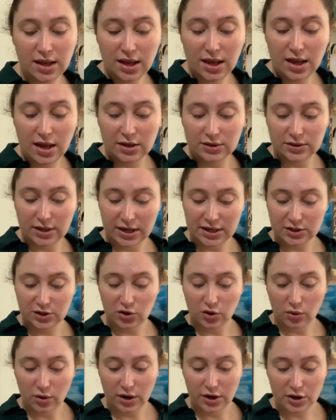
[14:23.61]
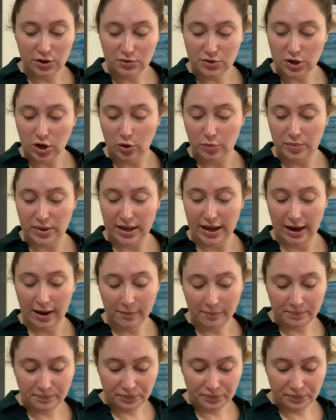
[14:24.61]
So that is Your Utopia.